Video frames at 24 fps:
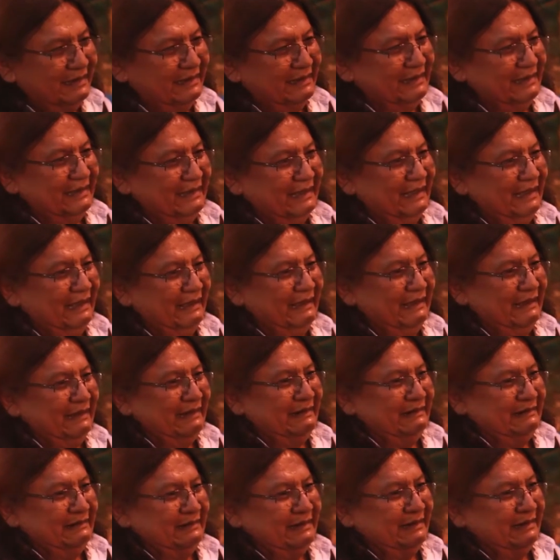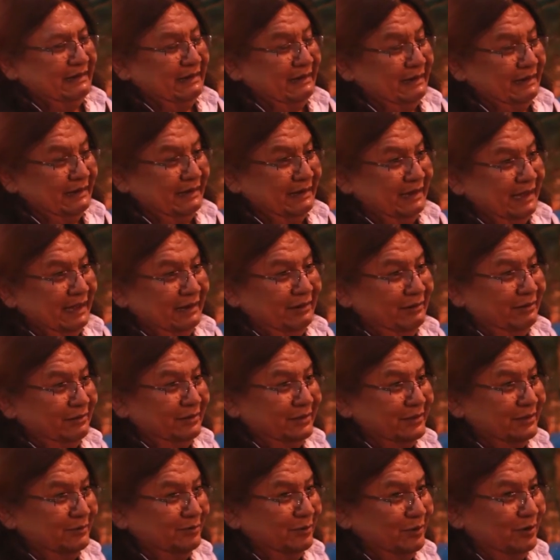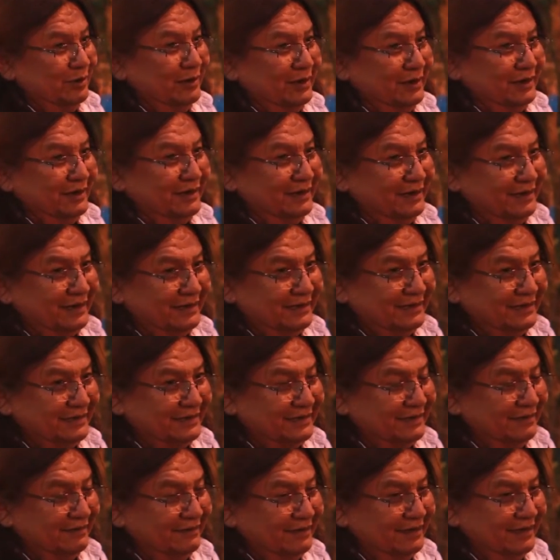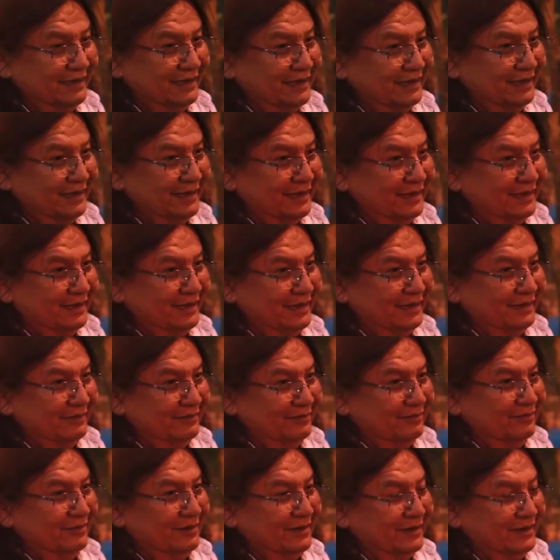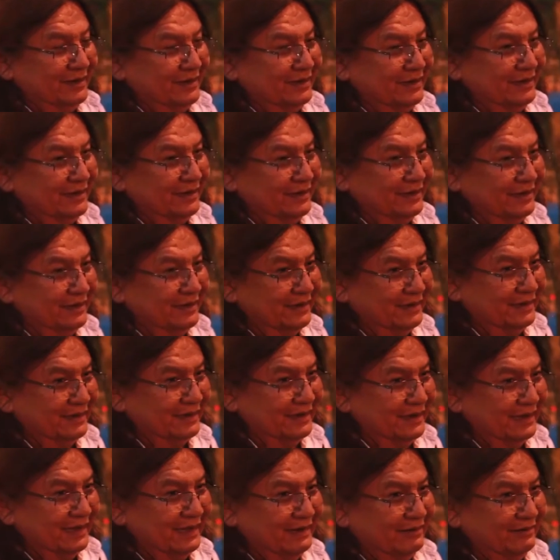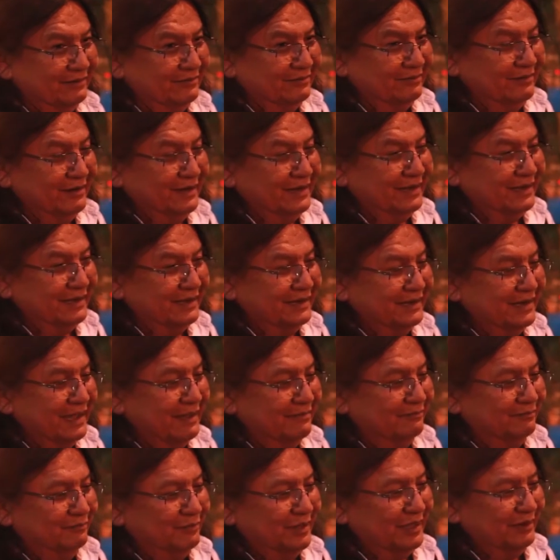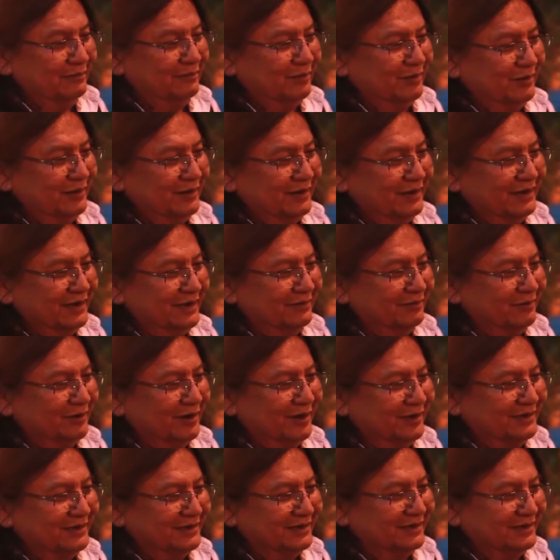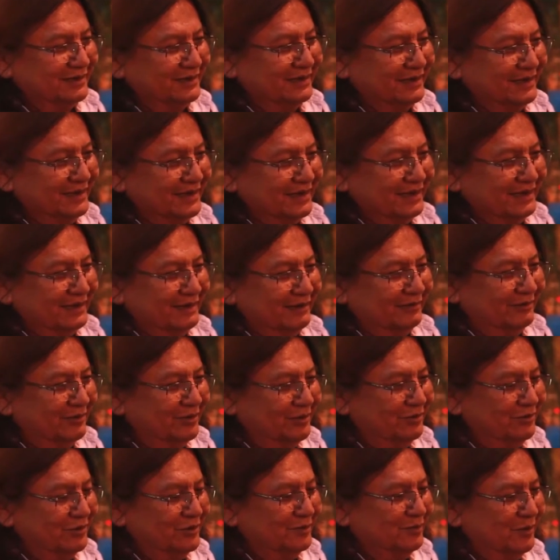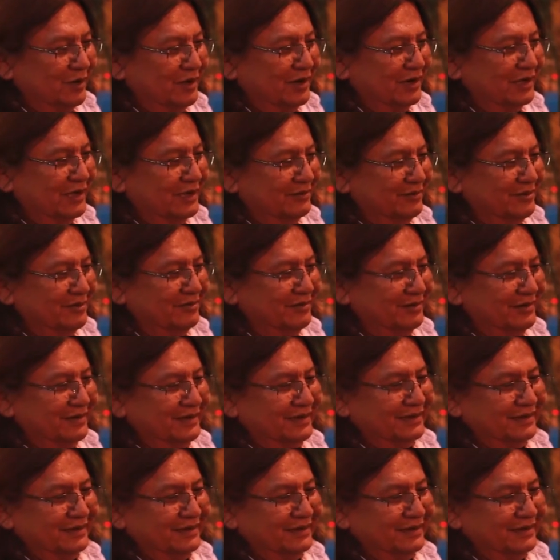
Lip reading: And I don't support it necessarily, but I don't really condemn people in the process. We're too small a community.